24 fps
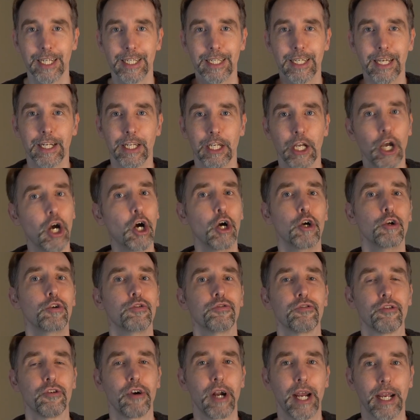getting
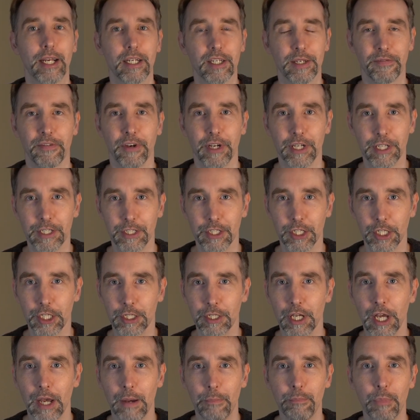overactivated,